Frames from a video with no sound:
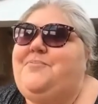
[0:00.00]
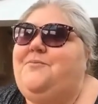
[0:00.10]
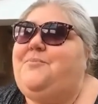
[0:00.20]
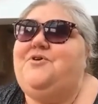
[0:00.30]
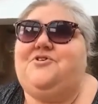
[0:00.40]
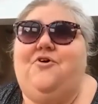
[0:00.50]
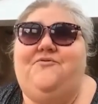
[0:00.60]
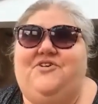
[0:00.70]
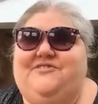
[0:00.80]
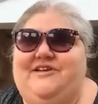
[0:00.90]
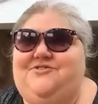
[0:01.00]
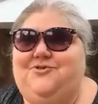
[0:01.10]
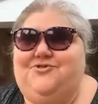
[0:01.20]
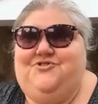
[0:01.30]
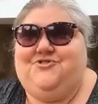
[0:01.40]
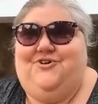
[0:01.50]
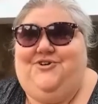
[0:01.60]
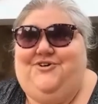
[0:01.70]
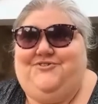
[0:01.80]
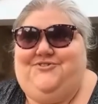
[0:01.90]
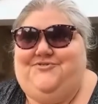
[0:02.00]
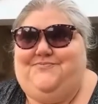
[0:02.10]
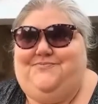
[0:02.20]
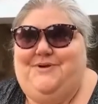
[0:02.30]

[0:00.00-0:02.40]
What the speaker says: But obviously Torch has got lots of